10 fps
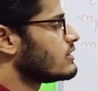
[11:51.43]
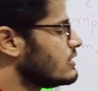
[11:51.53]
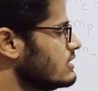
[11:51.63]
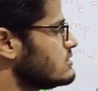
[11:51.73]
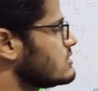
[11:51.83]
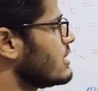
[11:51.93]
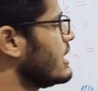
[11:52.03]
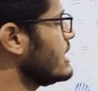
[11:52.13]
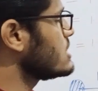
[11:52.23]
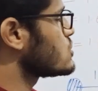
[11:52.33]
This
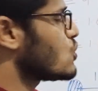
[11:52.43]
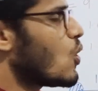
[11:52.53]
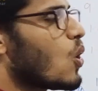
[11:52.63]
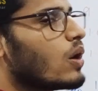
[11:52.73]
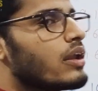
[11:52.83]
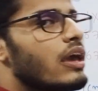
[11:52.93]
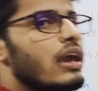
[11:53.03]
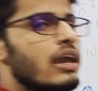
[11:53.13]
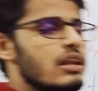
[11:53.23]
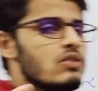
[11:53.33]
is called
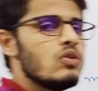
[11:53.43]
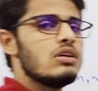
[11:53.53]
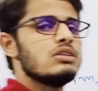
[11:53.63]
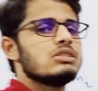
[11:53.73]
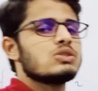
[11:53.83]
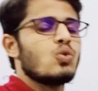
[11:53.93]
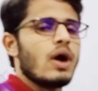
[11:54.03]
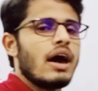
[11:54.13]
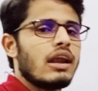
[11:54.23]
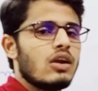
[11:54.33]
inverse
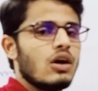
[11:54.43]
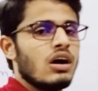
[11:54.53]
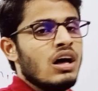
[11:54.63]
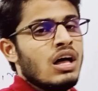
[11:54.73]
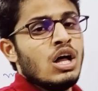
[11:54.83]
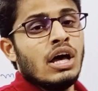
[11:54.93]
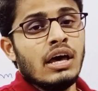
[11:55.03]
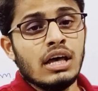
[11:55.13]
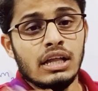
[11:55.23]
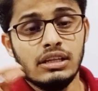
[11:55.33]
square law.
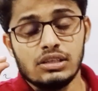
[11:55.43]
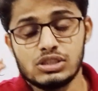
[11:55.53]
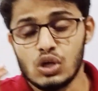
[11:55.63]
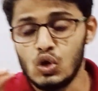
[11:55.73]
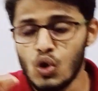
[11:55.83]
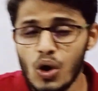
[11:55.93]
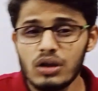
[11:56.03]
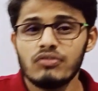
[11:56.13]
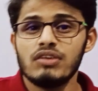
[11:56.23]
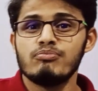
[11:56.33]
It's a lot
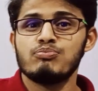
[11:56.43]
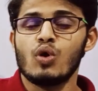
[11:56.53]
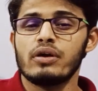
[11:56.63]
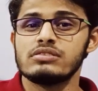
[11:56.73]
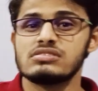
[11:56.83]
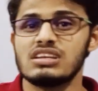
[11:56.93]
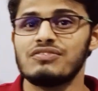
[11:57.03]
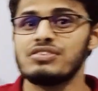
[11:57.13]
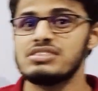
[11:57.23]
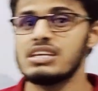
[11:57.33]
of importance in
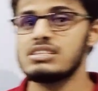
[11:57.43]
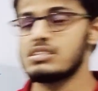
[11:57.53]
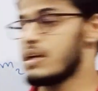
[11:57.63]
physics.